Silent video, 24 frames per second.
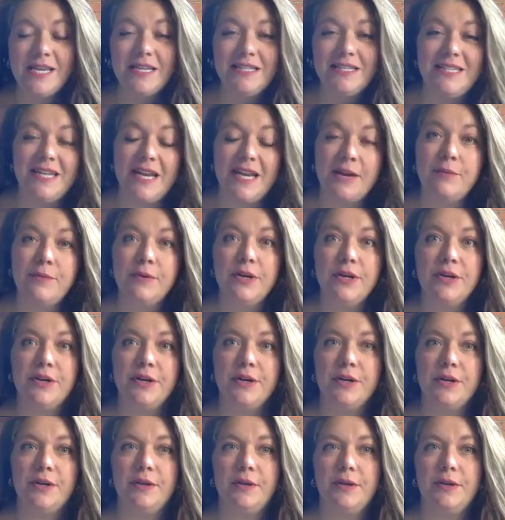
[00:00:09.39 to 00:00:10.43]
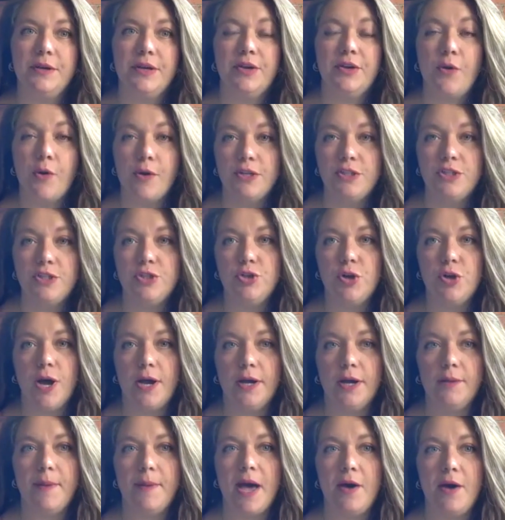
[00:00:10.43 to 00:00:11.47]
Today we're going to
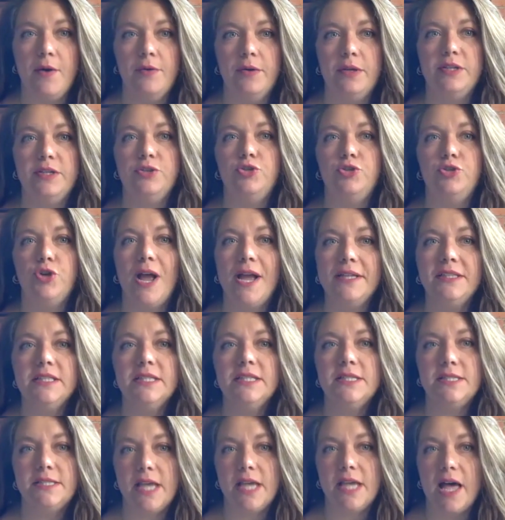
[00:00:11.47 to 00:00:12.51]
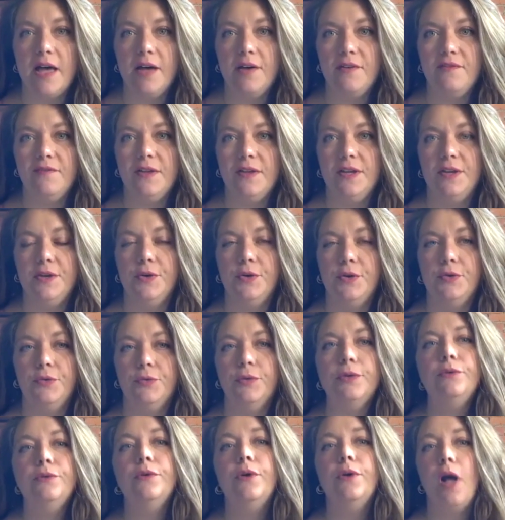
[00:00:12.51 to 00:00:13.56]
talk about trying to solve
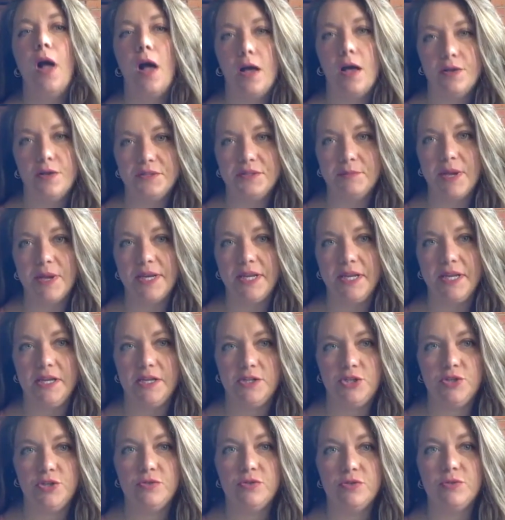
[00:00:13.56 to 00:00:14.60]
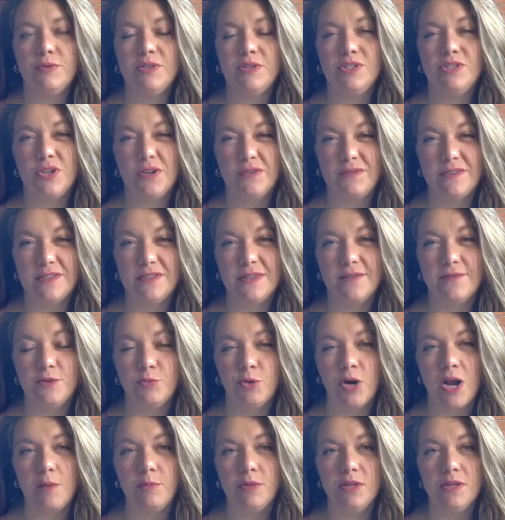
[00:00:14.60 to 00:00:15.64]
root cause money issues with surface level
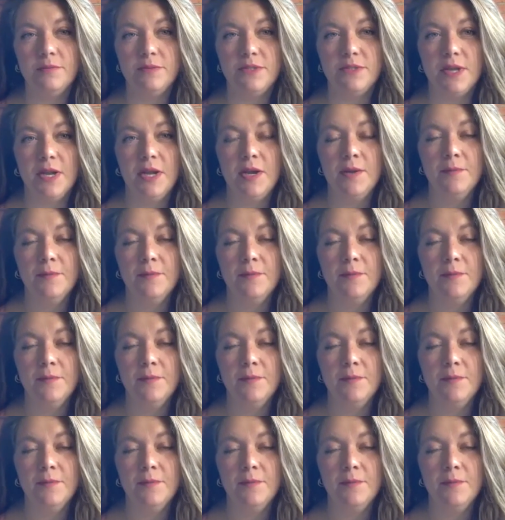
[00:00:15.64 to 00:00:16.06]
problems.